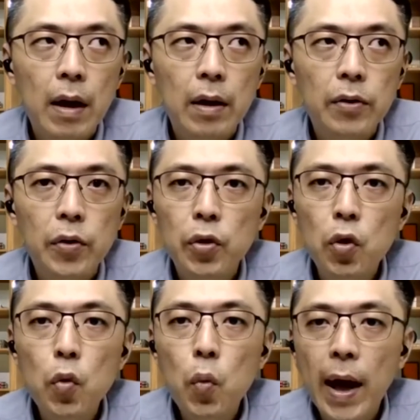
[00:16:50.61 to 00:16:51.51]
do you know
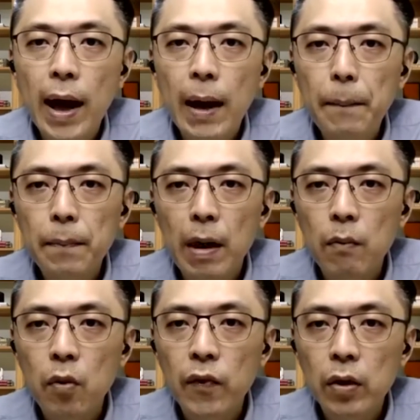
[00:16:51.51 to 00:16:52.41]
where people are
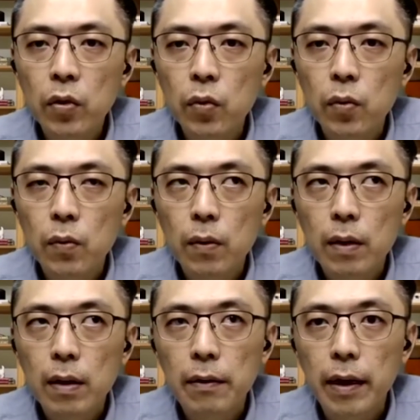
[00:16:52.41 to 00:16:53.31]
moving to,
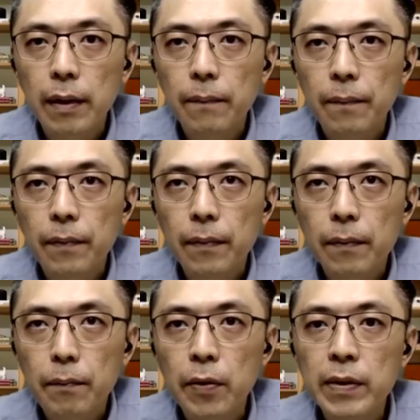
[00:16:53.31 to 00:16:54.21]
right?
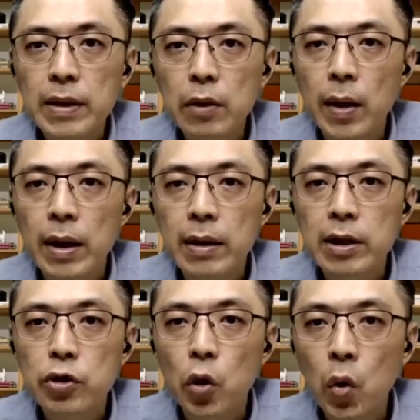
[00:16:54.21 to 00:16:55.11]
Previously, when
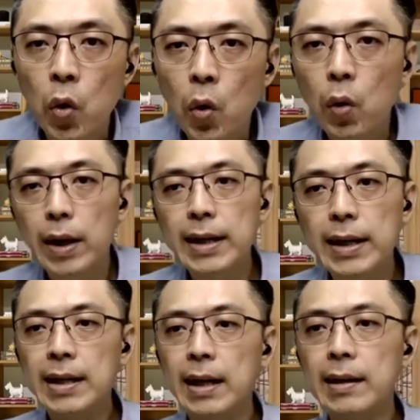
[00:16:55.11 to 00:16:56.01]
Johor,
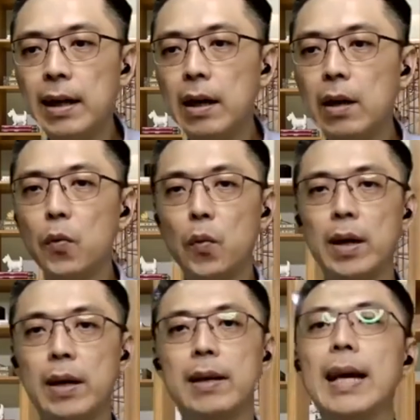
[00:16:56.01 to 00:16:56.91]
Iskandar,
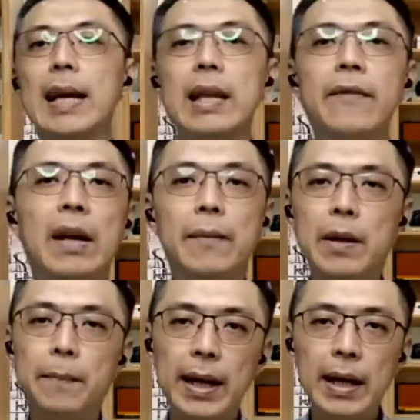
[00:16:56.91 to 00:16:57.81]
when they developed the
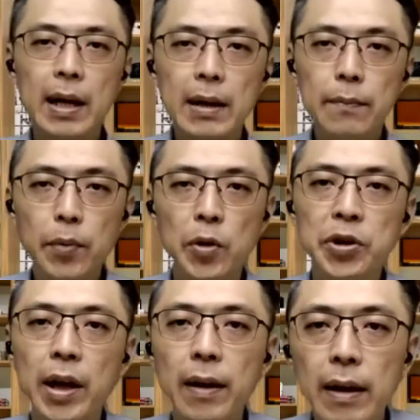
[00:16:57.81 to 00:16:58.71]
mega
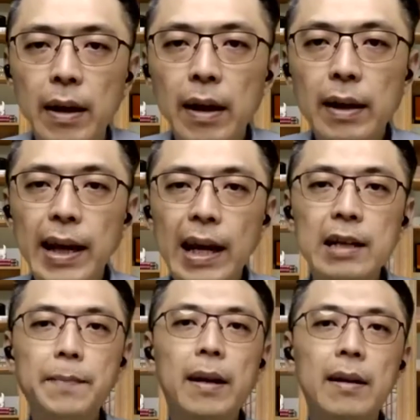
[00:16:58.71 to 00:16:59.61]
project, they
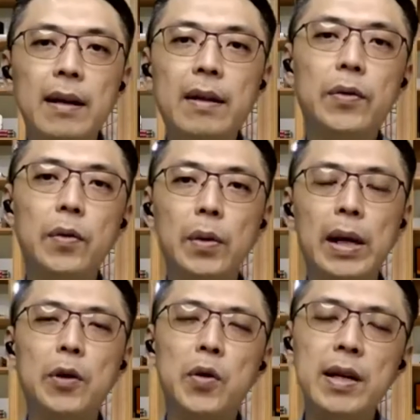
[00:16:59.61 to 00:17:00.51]
expected to
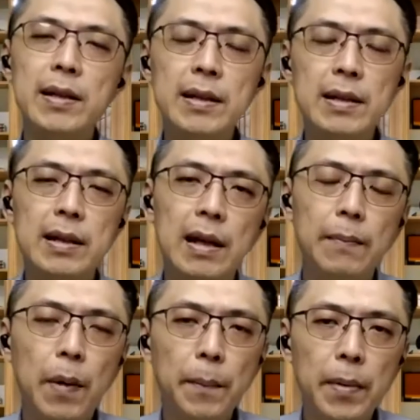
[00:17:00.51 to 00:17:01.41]
increase the
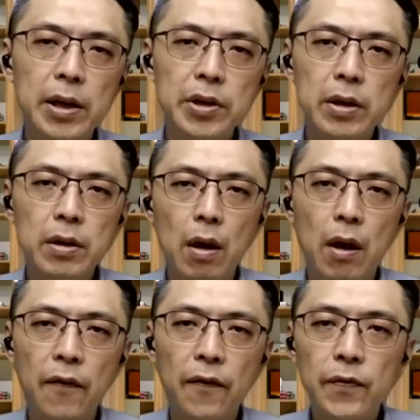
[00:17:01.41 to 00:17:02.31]
population
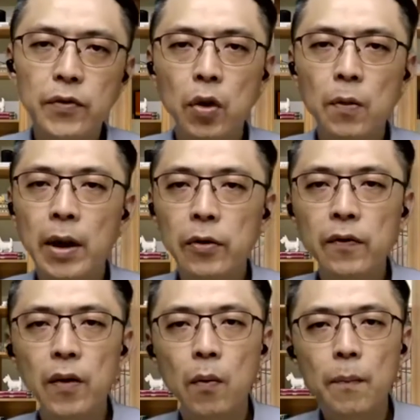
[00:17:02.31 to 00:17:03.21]
of Johor Bahru
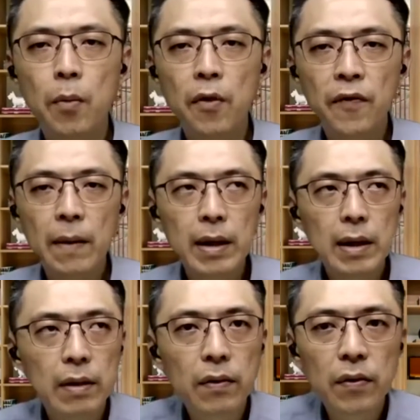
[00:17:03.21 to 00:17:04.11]
from 1.5
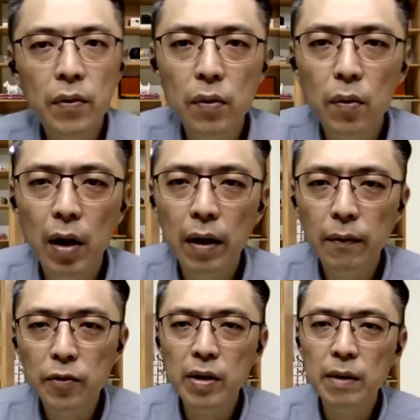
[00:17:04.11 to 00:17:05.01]
million to 3